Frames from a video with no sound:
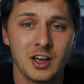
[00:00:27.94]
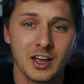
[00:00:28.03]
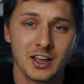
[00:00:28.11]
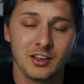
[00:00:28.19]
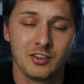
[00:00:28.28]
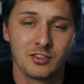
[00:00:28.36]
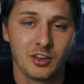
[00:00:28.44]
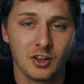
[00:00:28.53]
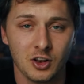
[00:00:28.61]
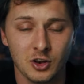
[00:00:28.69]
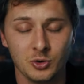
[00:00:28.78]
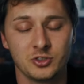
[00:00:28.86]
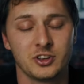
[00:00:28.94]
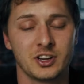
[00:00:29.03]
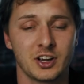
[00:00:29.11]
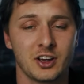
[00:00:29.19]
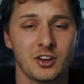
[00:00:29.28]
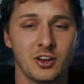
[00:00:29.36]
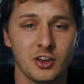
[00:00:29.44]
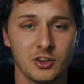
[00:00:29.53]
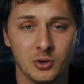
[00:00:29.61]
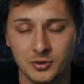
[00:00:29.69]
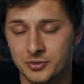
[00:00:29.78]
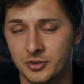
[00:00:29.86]
is losing
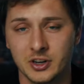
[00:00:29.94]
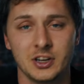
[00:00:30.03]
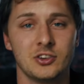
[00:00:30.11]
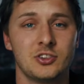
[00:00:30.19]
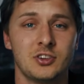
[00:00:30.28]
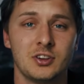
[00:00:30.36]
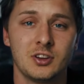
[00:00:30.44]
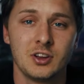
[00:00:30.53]
your footage.